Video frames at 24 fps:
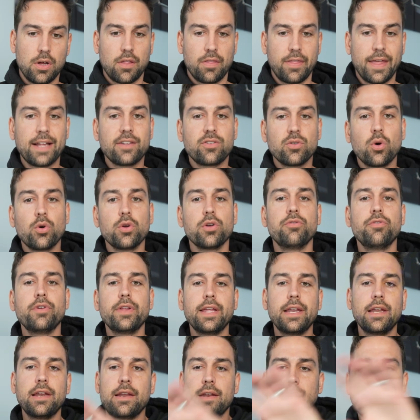that's all you
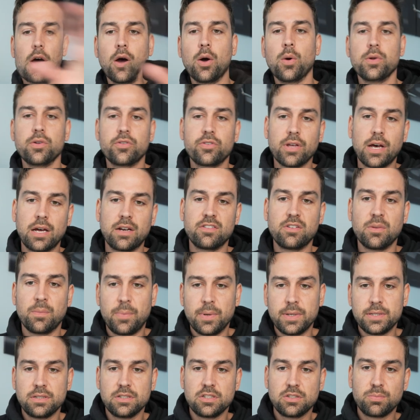really need to know inside of the
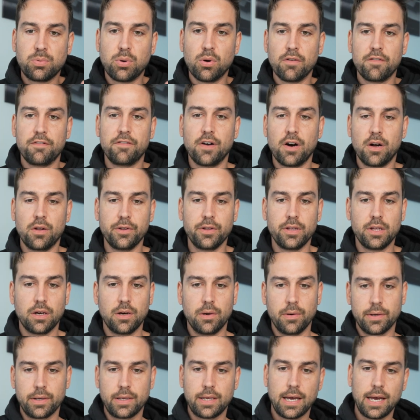business portfolio,
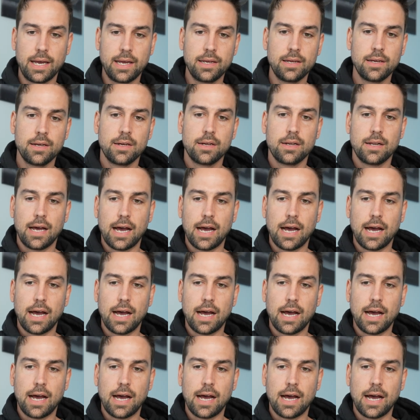okay?